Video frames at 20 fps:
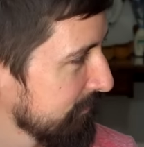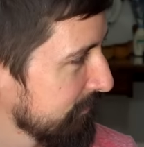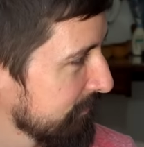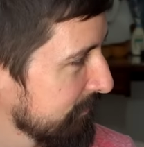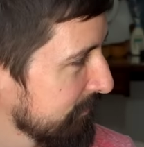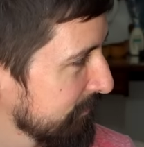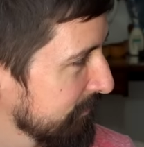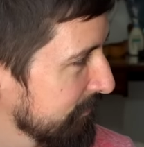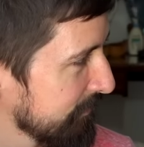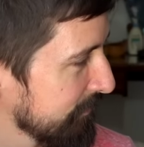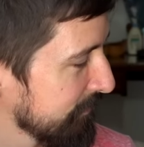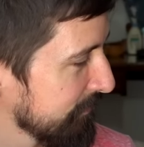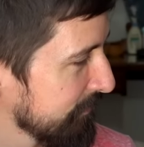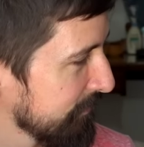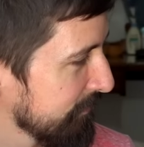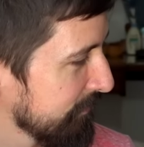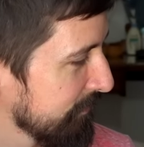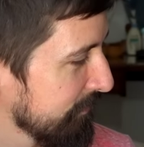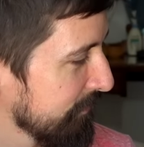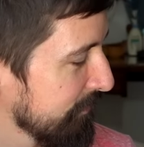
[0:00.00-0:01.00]

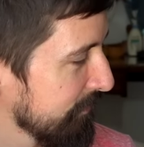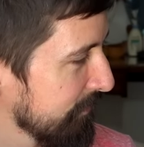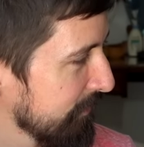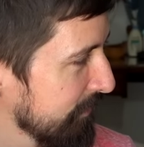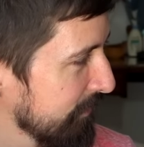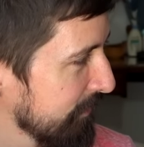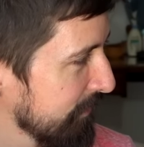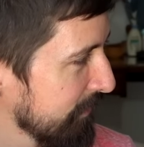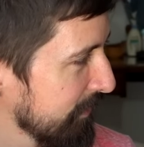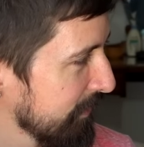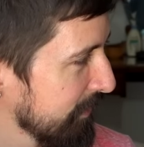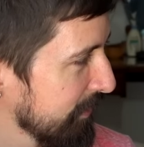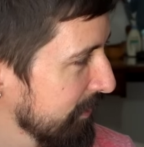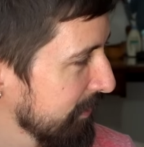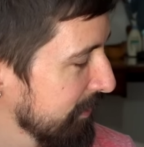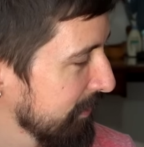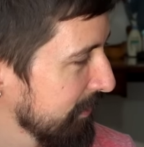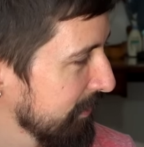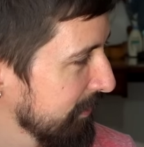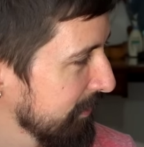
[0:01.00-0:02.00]

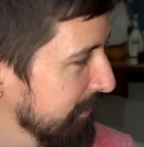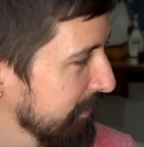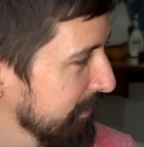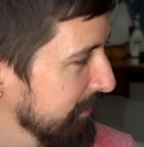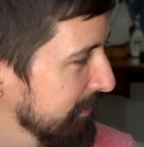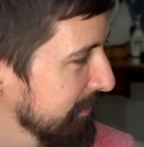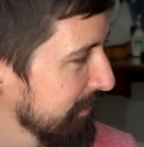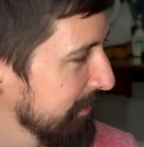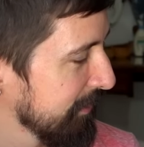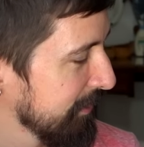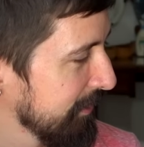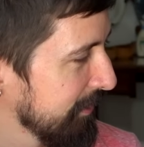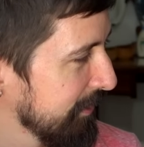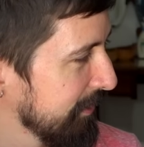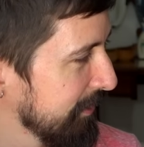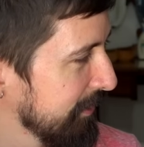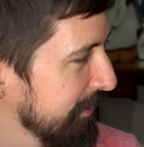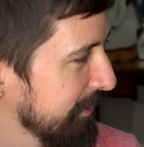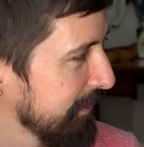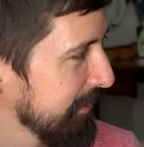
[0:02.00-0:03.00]

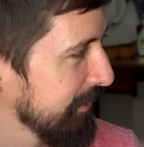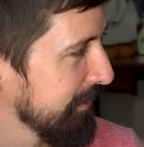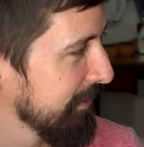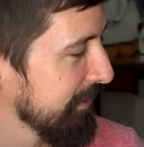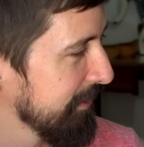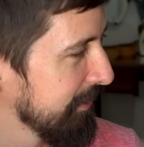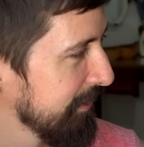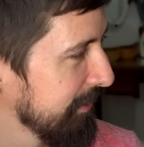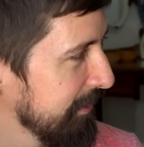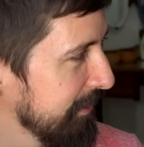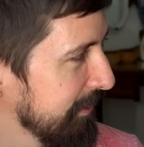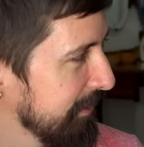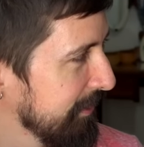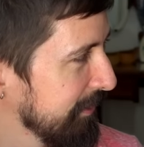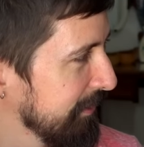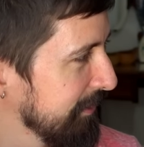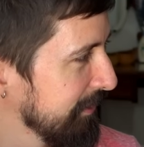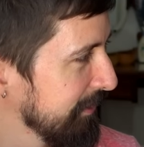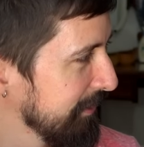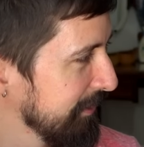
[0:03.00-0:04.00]

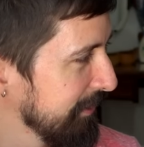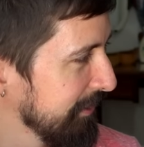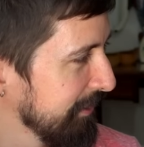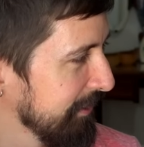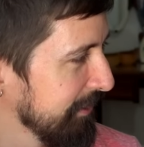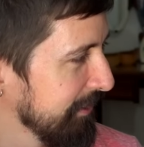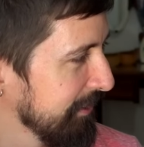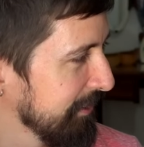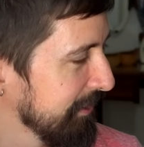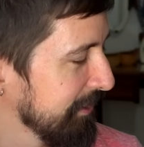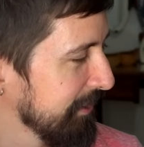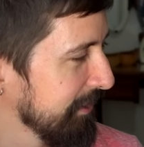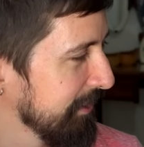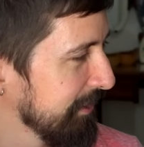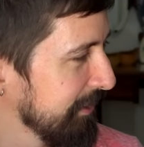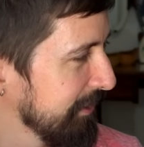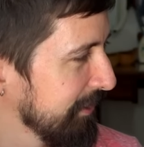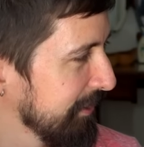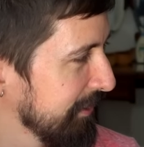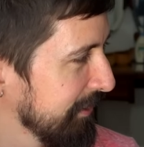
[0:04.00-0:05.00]

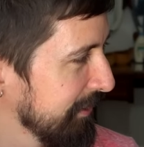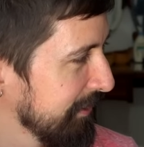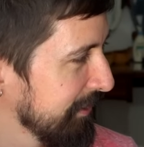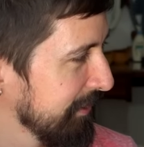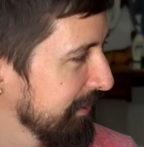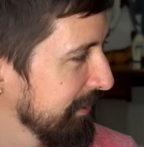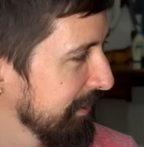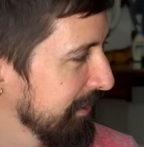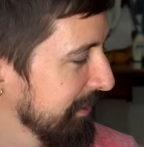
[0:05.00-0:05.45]
[no speech]